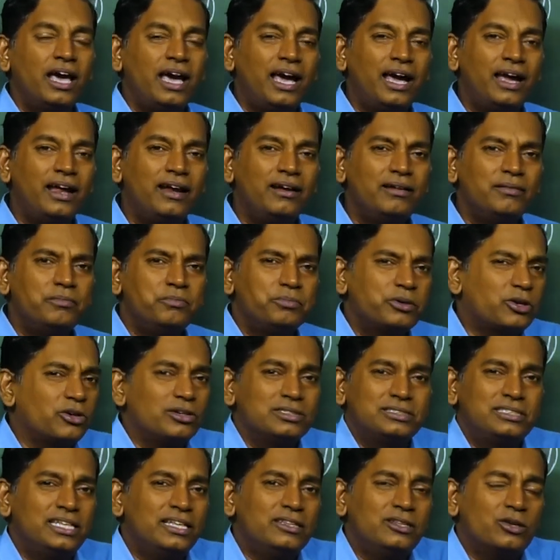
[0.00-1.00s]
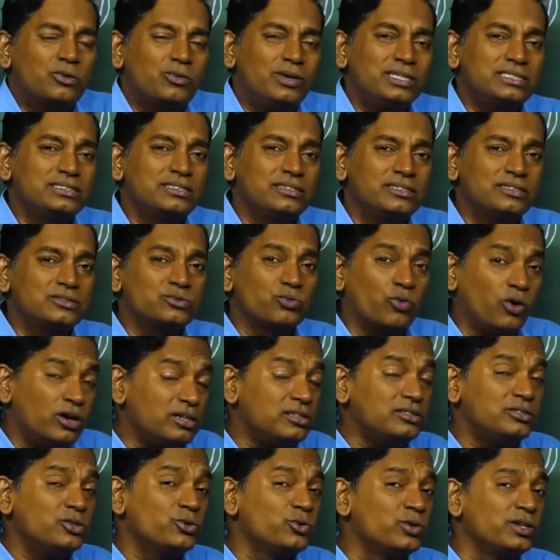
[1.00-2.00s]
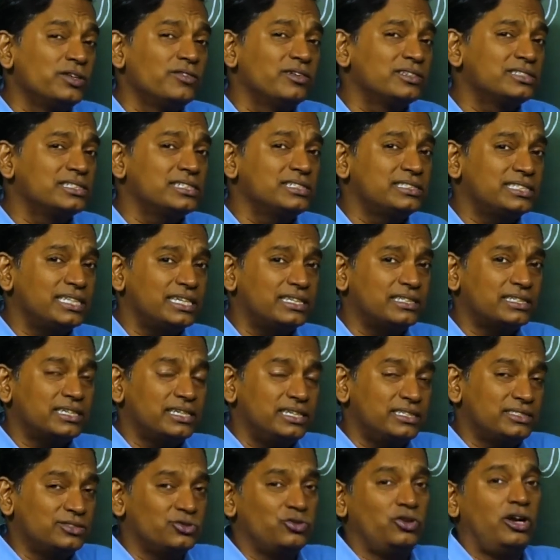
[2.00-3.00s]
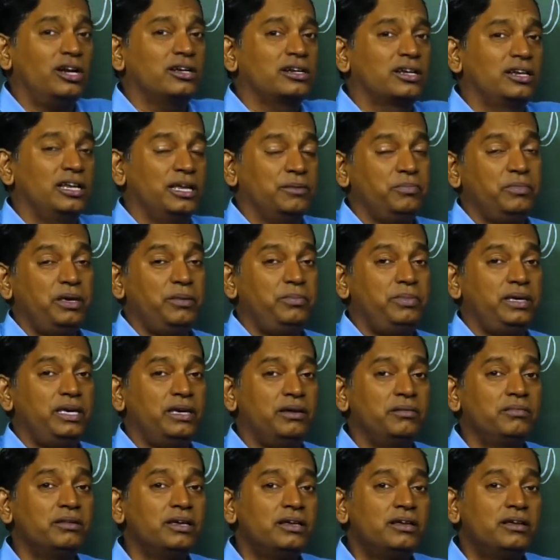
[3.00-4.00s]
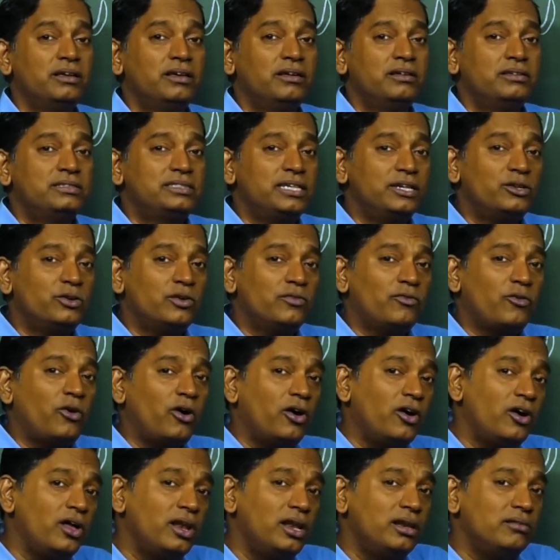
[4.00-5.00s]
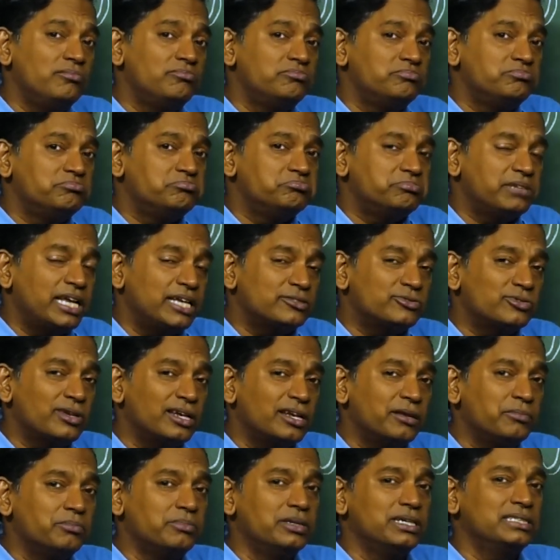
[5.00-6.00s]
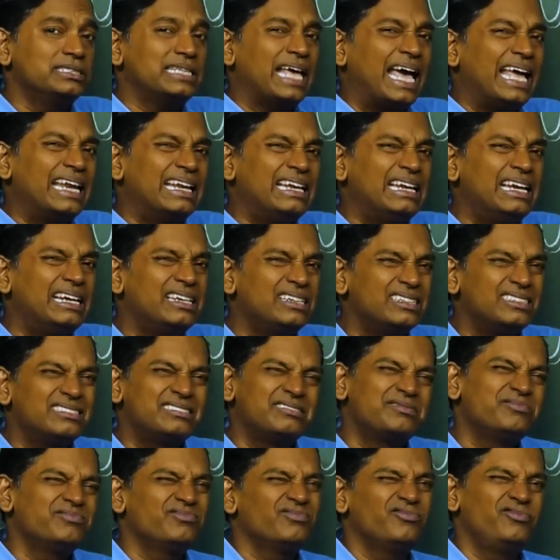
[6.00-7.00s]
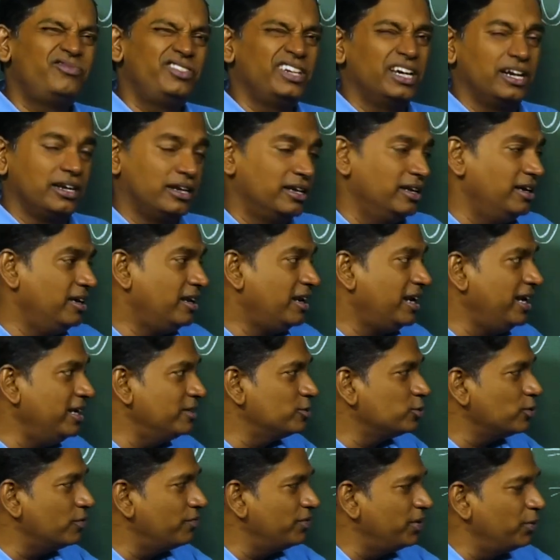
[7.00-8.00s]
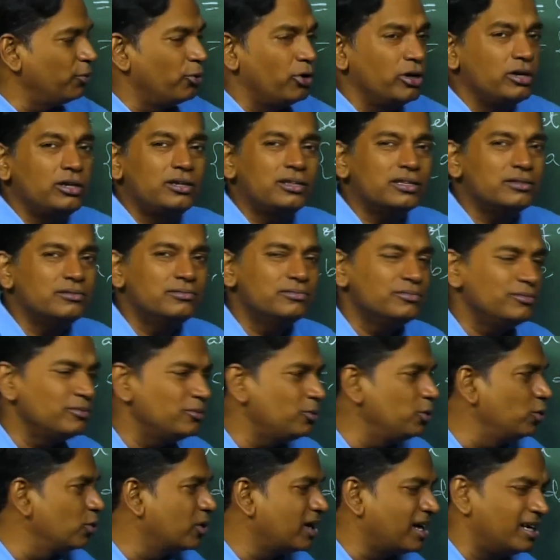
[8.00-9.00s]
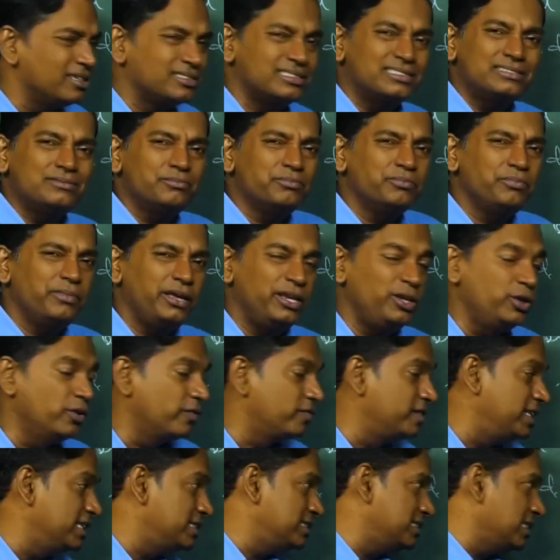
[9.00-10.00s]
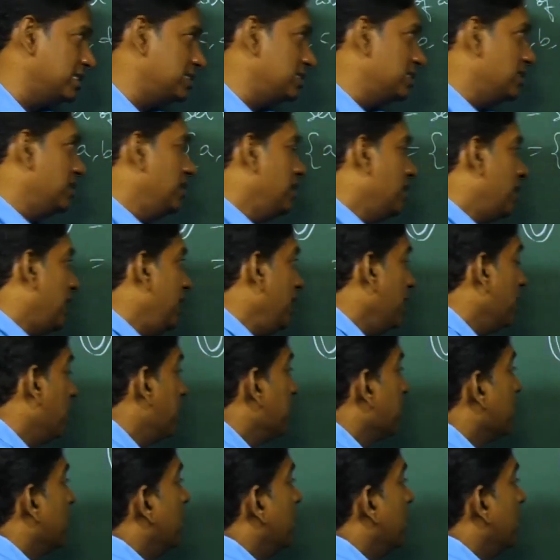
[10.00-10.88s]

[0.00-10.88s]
And because then the question is, what is the universal set? It's not clear. Maybe a set of all natural numbers and letters, weird, right? So we won't look at many of these things, right?